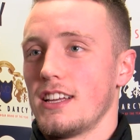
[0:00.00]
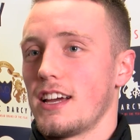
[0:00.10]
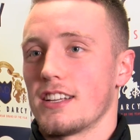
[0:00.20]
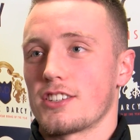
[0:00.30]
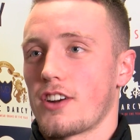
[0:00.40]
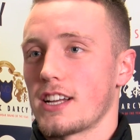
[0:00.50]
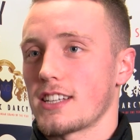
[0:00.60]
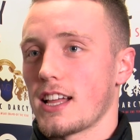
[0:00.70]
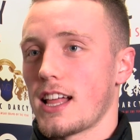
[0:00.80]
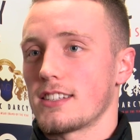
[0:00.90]
and it's a great
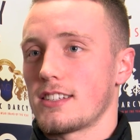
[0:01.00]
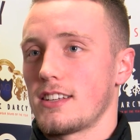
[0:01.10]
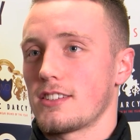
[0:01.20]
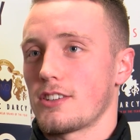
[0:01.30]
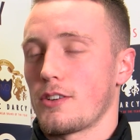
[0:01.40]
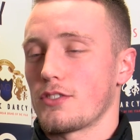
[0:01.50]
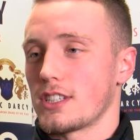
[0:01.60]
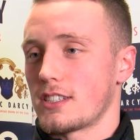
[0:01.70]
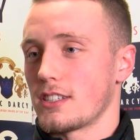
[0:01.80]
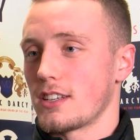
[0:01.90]
set of lads, so
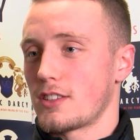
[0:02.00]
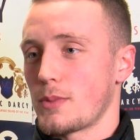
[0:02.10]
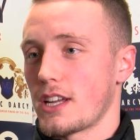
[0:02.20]
obviously to